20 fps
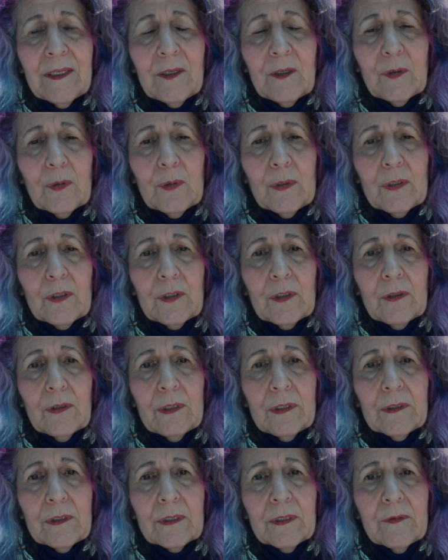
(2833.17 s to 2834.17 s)
than
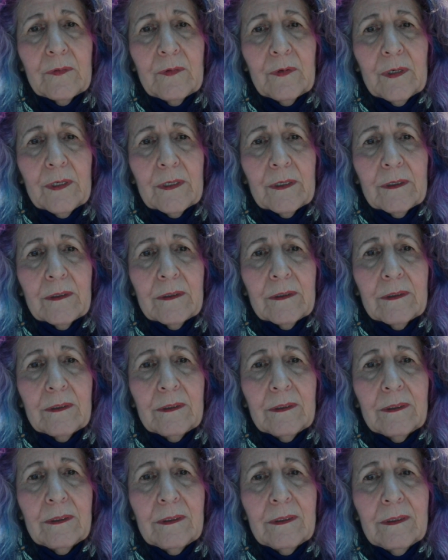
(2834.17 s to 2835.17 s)
torture and suffering.
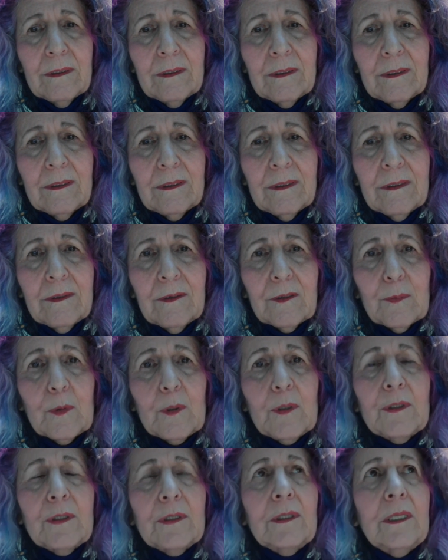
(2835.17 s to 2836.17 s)

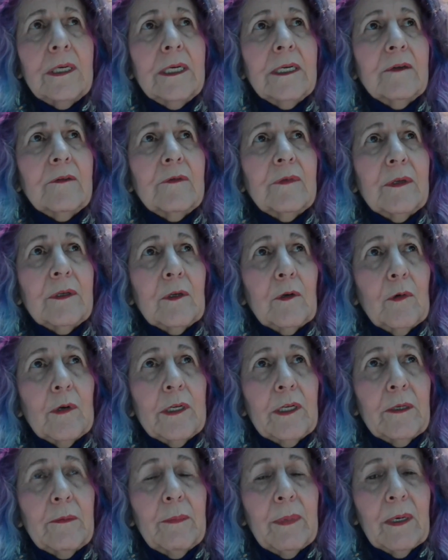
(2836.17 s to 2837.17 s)
There's more to life than
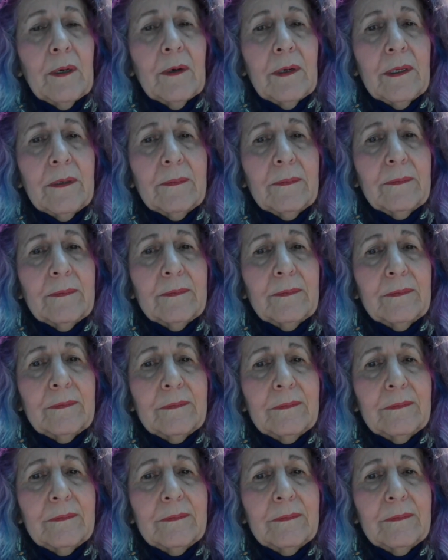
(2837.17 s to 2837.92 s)
grin and bear it.